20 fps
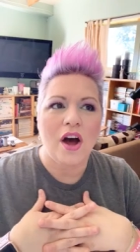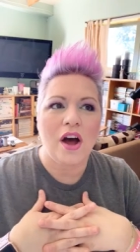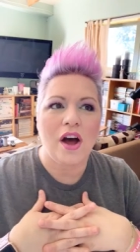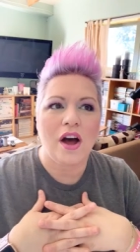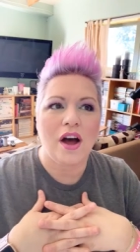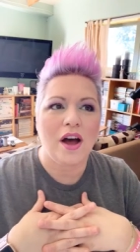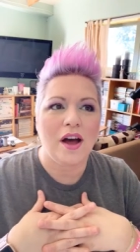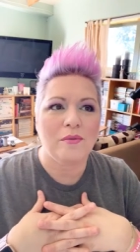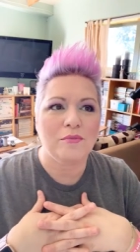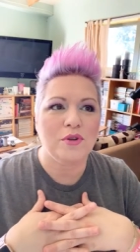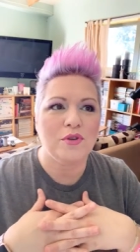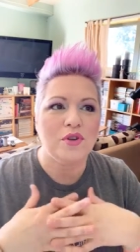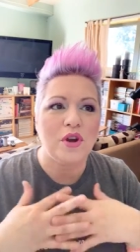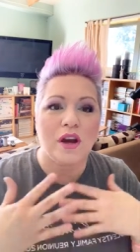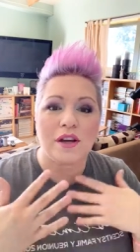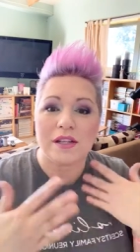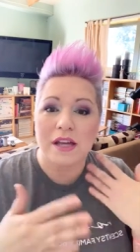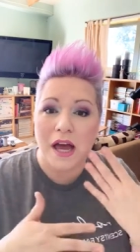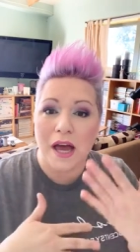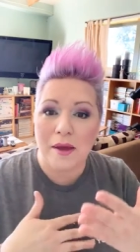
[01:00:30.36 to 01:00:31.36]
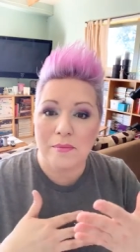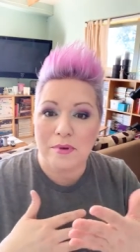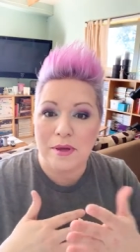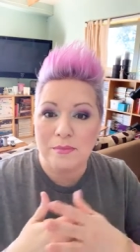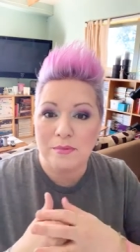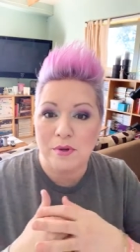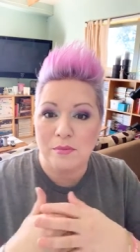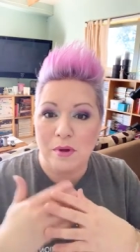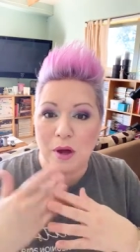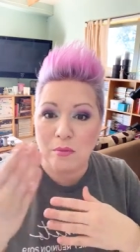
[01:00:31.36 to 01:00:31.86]
Um, you talk to eye
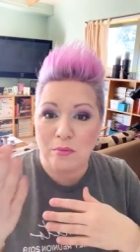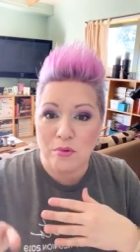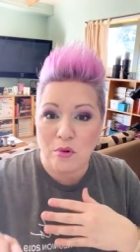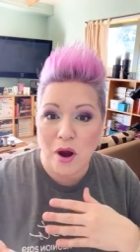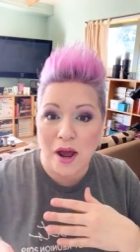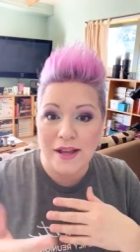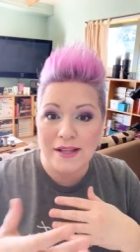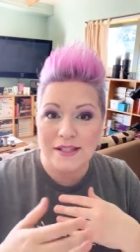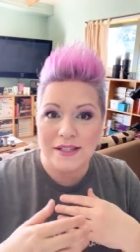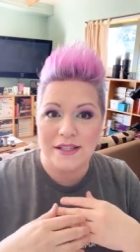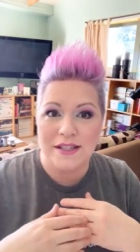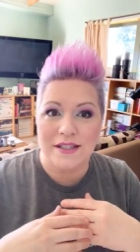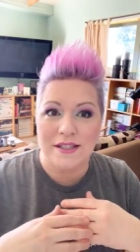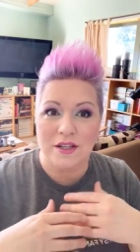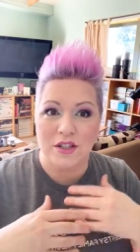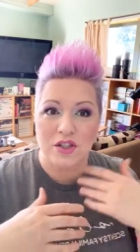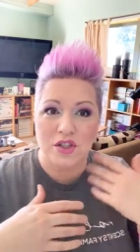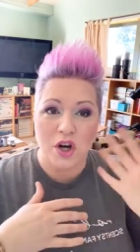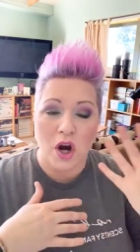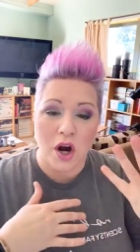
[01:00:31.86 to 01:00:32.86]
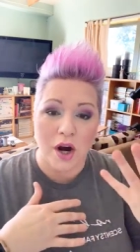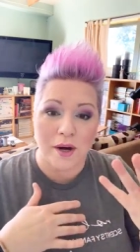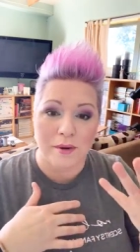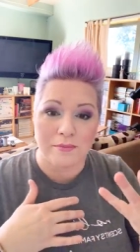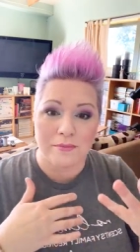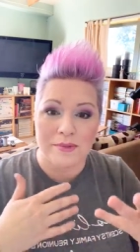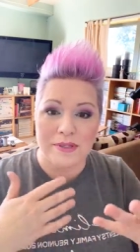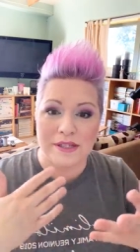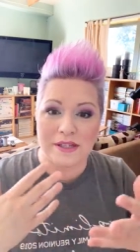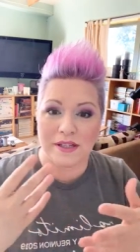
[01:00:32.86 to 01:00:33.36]
people about prizes and
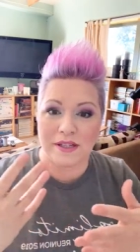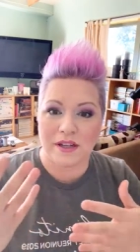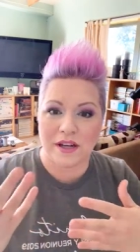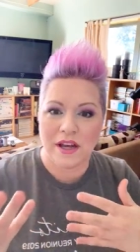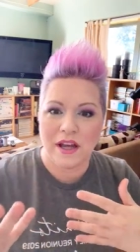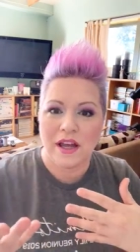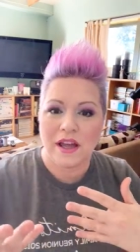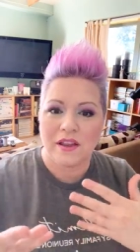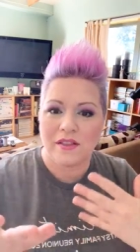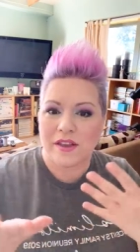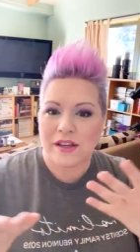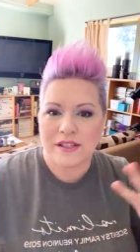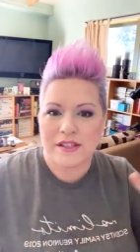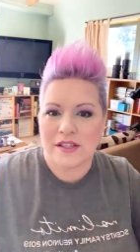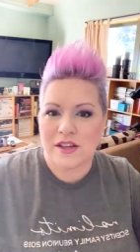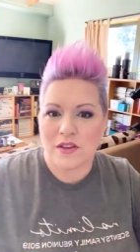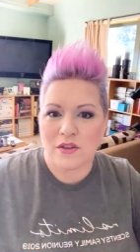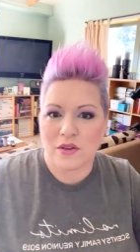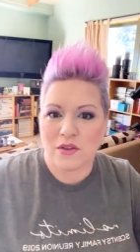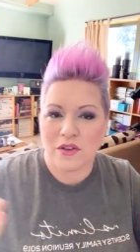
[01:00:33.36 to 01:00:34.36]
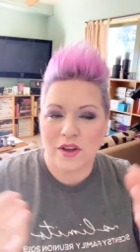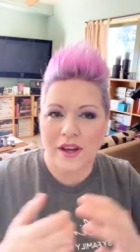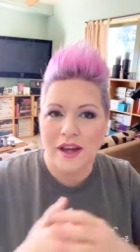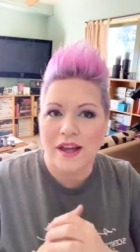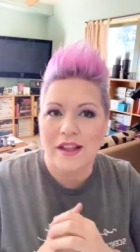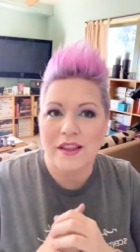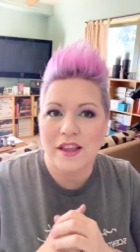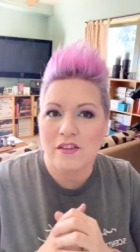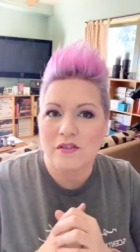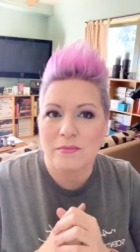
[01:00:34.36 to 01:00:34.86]
charms, and that's the other thing.
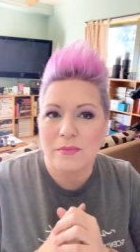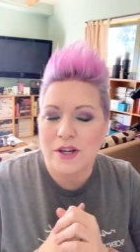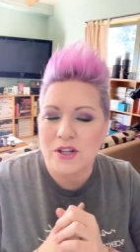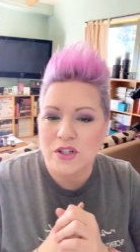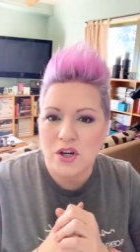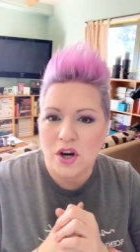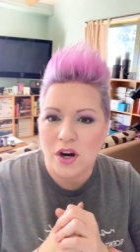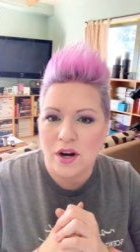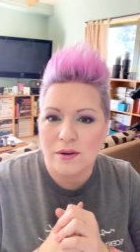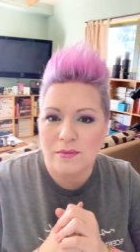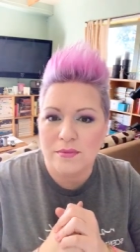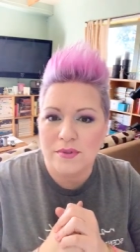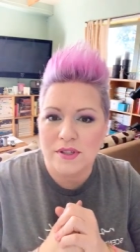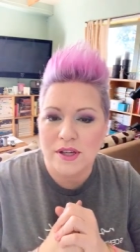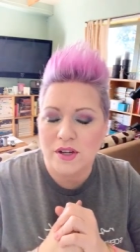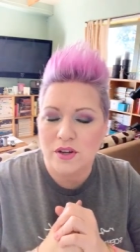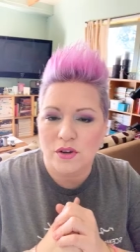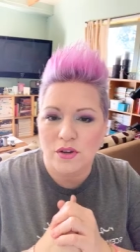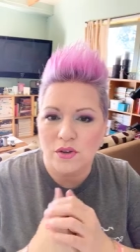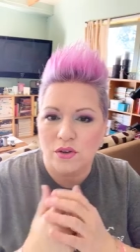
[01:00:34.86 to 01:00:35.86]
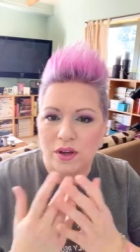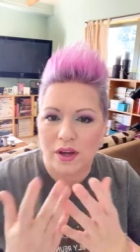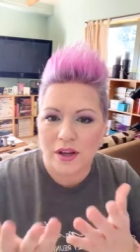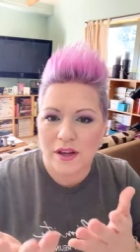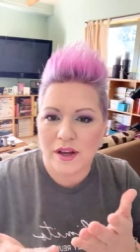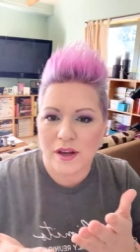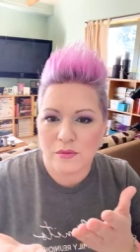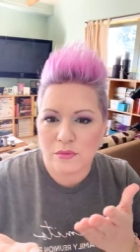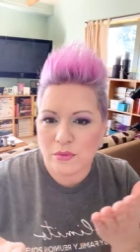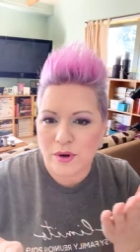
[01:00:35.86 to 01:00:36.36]
I love my charms. I know you got
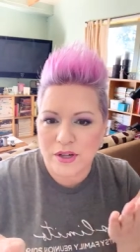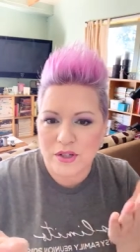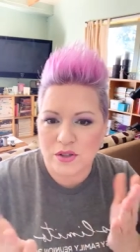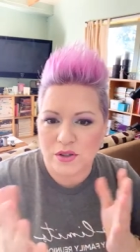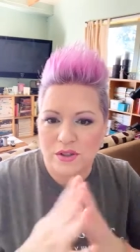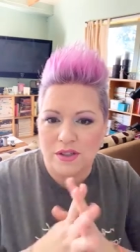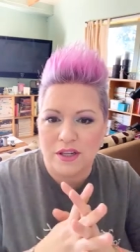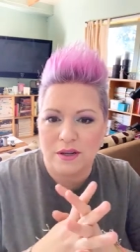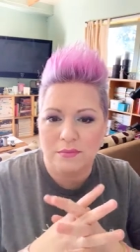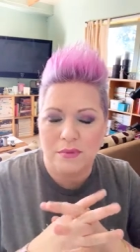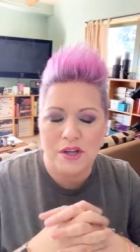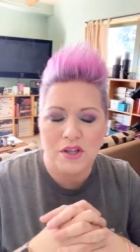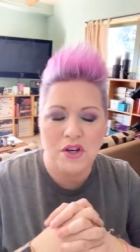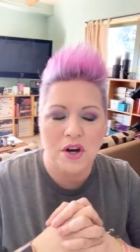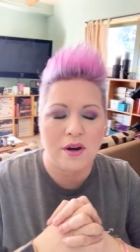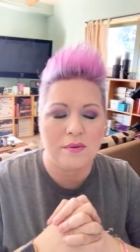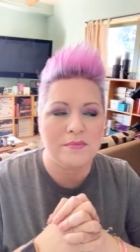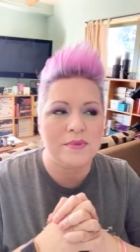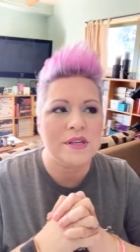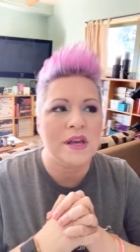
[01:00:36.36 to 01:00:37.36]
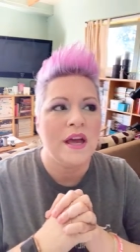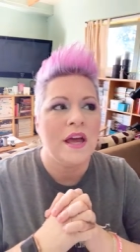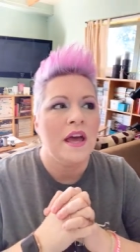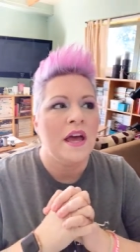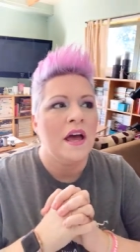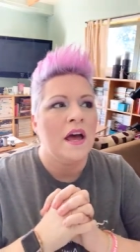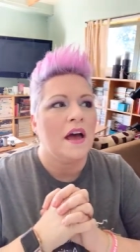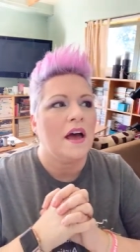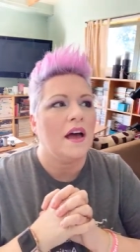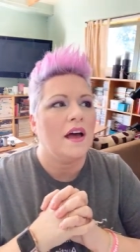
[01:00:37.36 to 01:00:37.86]
uh, Rachel's seen my charms.
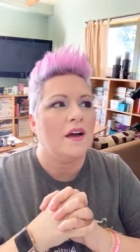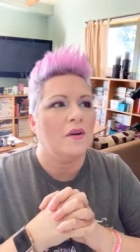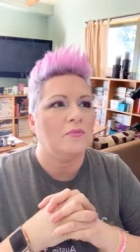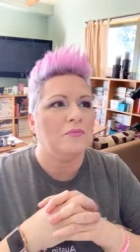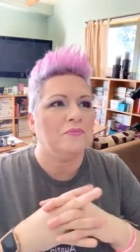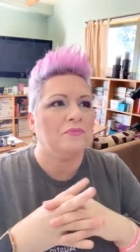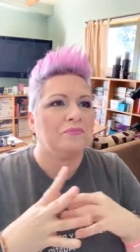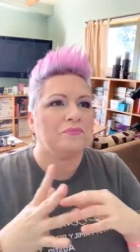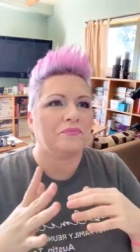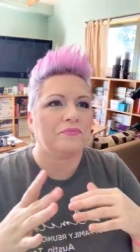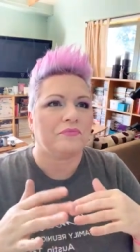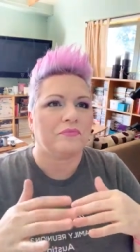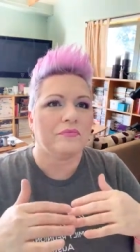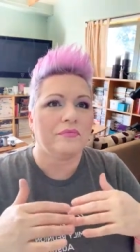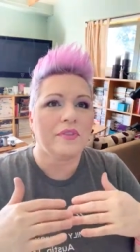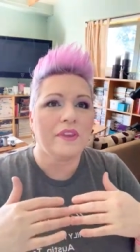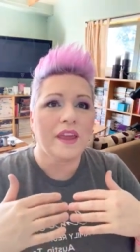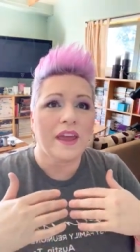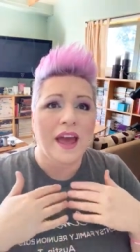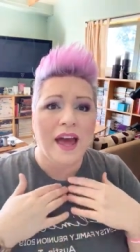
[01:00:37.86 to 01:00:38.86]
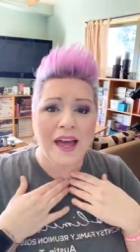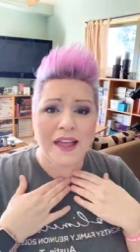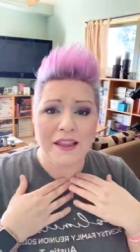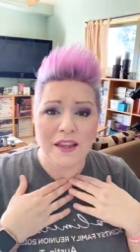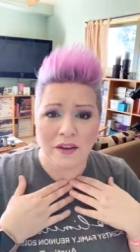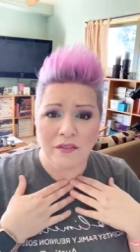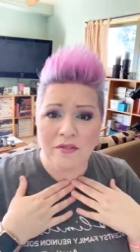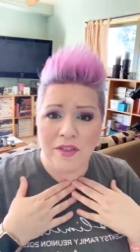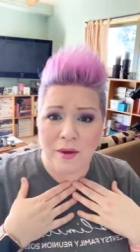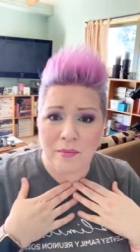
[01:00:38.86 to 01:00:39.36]
Um, I
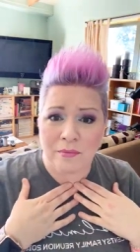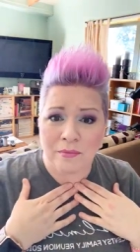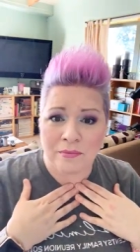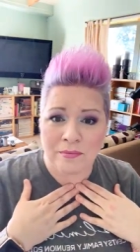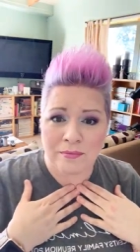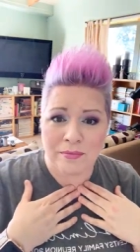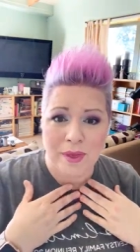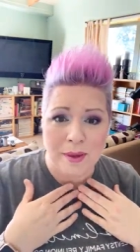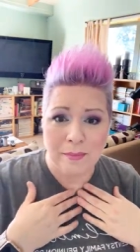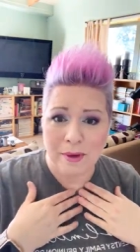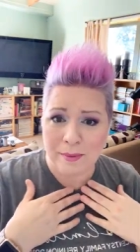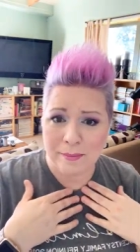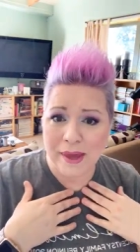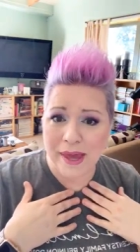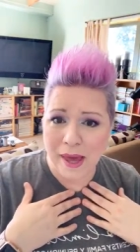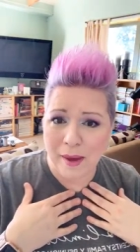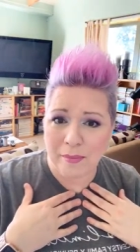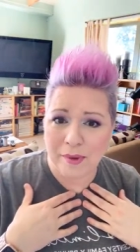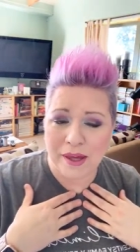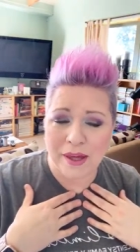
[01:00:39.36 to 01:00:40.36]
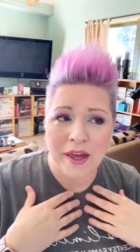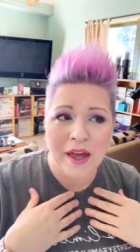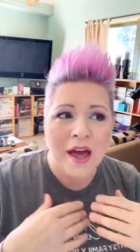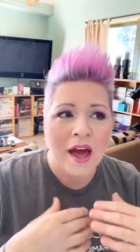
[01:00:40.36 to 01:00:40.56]
love them. They make me happy.